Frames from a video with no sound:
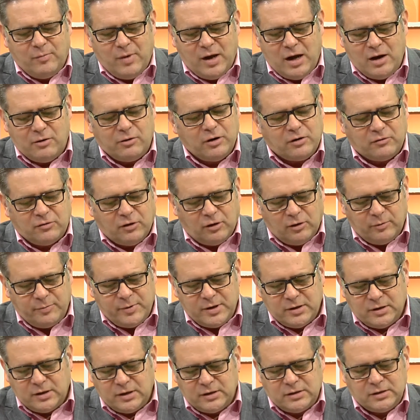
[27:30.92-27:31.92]
Margaret told
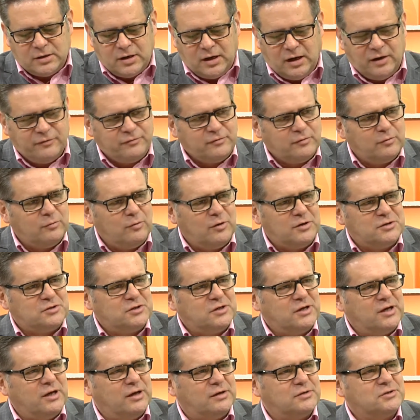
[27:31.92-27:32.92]
me that after
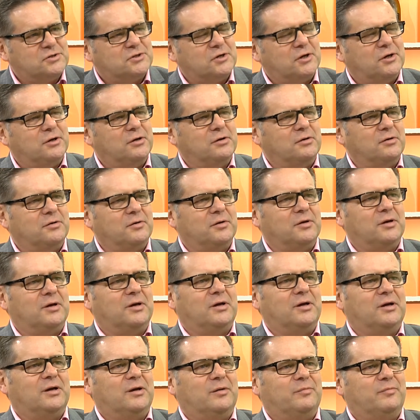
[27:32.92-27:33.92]
watching our show
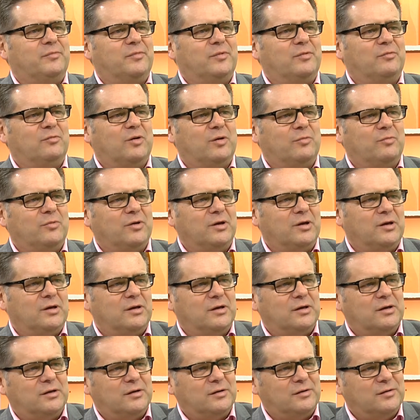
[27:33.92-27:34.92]
when
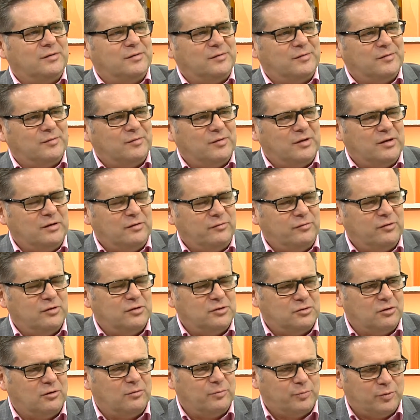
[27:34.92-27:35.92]
we interviewed
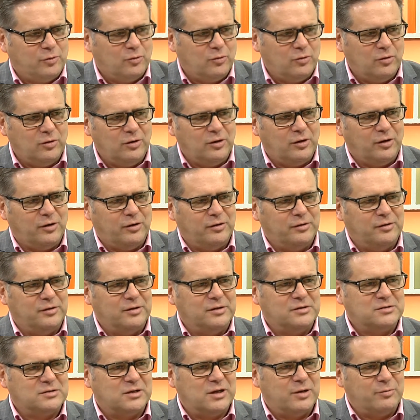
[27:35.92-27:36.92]
John Paul on the
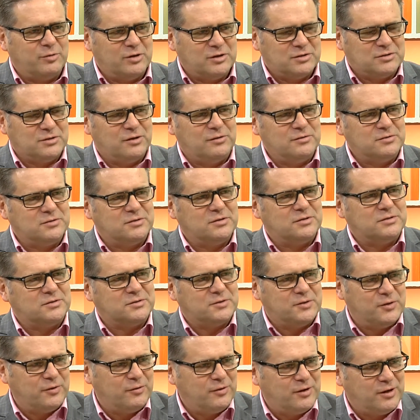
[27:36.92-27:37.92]
Celebrity Solstice,
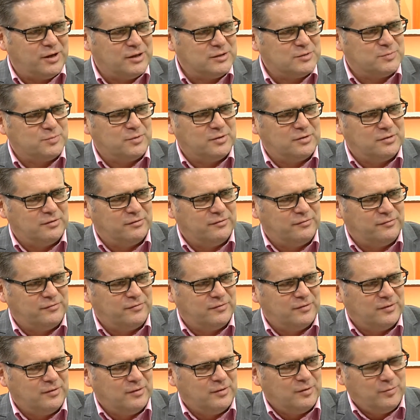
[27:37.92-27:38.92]
her and her husband have
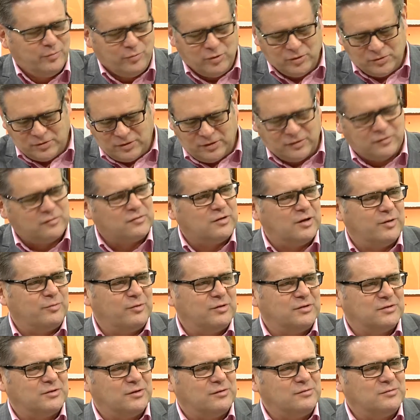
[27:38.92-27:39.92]
booked on the
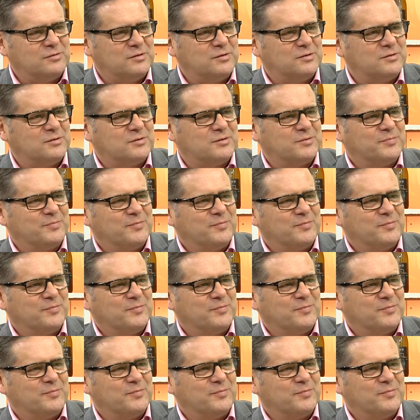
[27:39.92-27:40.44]
Celebrity Solstice.